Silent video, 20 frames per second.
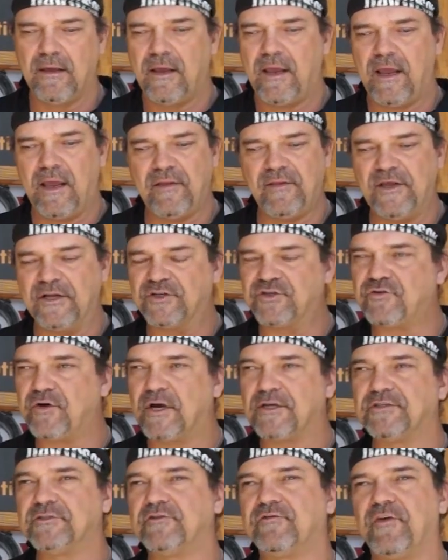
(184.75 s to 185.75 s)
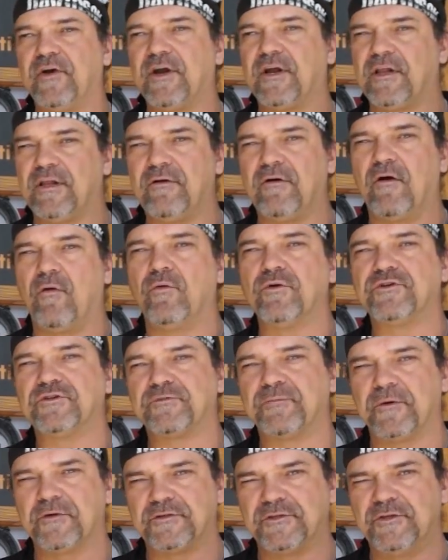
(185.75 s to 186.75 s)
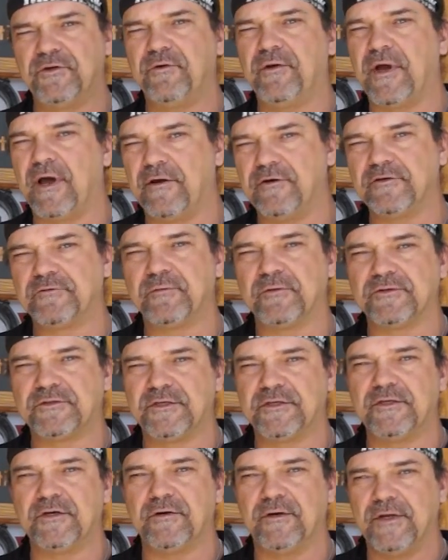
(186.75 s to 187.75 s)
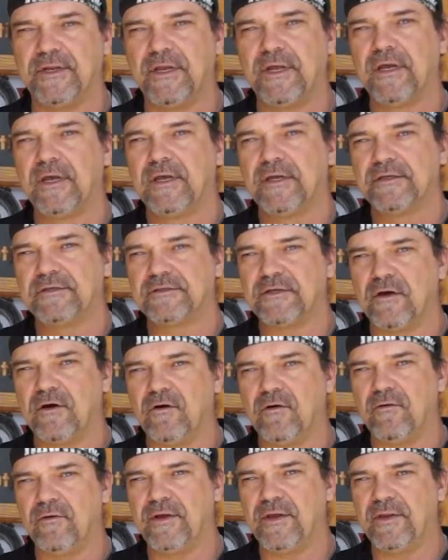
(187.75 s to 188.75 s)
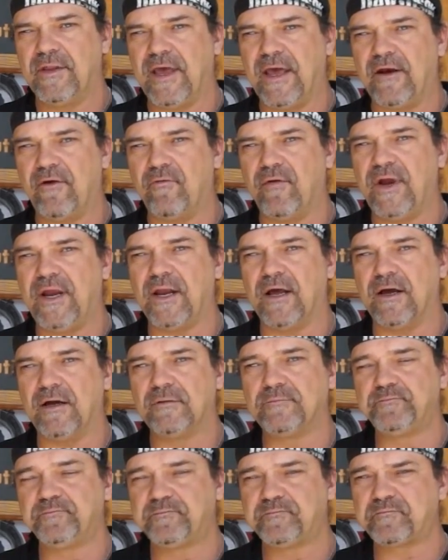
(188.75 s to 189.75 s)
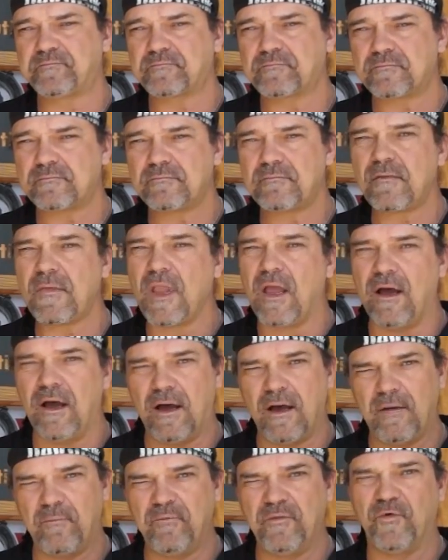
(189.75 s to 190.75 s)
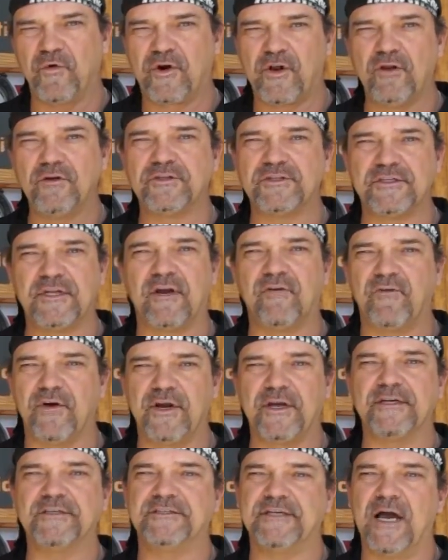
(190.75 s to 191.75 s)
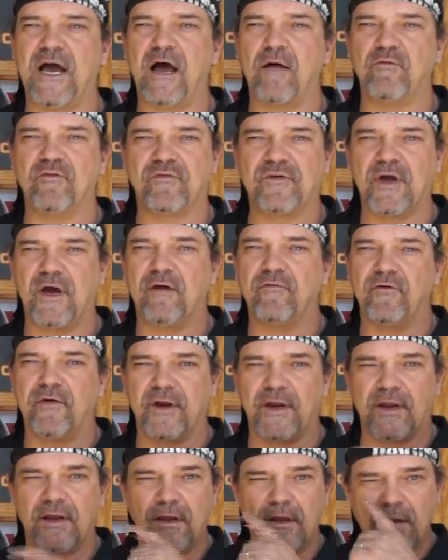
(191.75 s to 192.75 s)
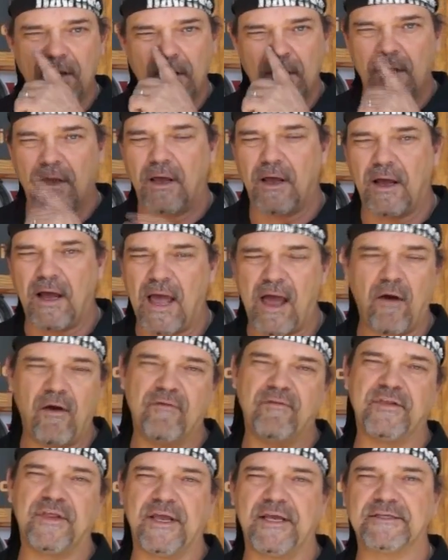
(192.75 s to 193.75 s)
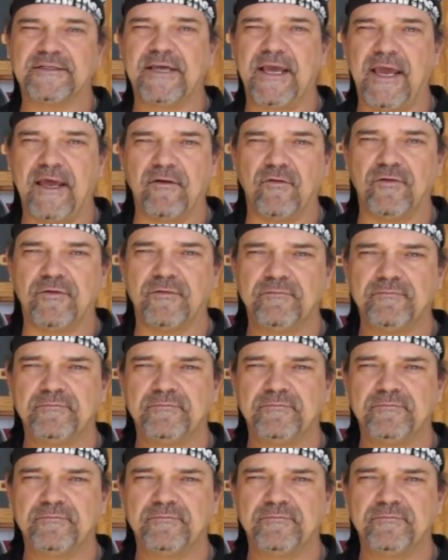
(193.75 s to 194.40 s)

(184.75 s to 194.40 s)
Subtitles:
and the instructions are very clear on what you're supposed to do and how you're supposed to do it. So in that arena, Rekluse has done a very good job of covering how everything is handled.